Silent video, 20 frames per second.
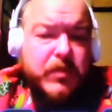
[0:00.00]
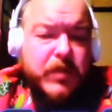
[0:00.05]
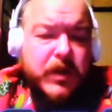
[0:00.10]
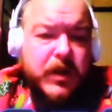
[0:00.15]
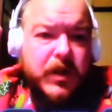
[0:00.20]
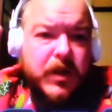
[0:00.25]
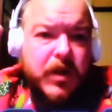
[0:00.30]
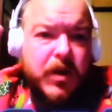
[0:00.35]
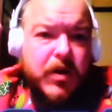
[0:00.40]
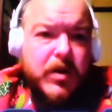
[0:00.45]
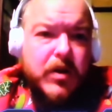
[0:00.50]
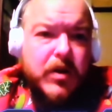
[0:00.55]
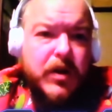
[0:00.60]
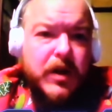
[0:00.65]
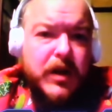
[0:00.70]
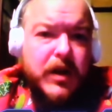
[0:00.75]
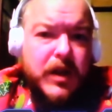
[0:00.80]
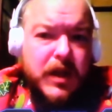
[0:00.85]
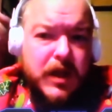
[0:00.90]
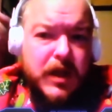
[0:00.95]
in there, you're going
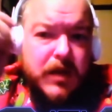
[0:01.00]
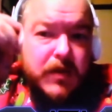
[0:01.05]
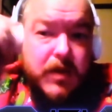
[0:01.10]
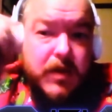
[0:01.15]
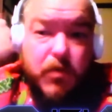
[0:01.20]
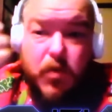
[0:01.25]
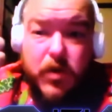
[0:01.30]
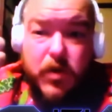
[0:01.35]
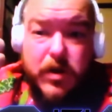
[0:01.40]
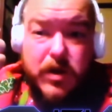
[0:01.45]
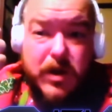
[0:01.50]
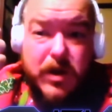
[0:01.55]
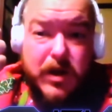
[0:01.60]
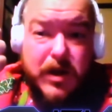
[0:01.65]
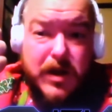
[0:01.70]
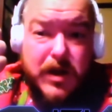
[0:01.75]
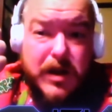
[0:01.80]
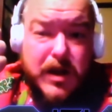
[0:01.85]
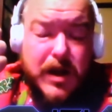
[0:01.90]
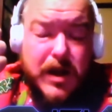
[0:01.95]
to need, number one, you're going to
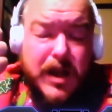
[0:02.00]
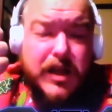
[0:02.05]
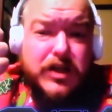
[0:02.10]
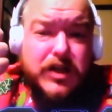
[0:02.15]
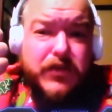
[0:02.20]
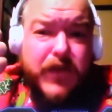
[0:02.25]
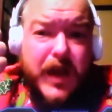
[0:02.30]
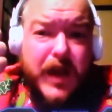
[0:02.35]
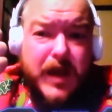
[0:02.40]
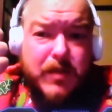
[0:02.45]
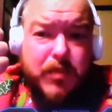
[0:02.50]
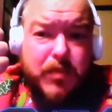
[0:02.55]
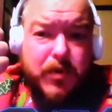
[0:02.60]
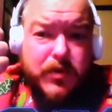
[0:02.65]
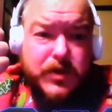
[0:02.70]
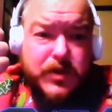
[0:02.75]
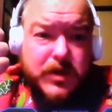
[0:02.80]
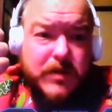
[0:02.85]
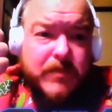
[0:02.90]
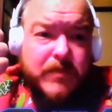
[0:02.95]
need an HVAC person.